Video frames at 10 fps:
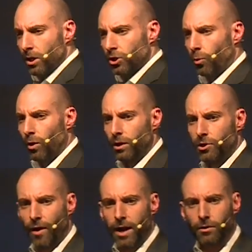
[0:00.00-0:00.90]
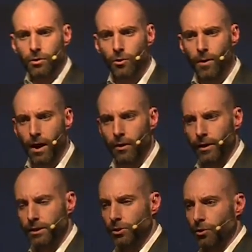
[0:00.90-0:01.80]
So, what they're trying to do here
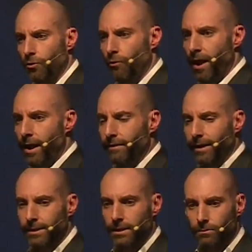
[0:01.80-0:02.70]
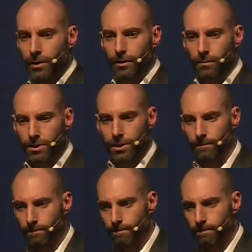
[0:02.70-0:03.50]
is to create customer intimacy.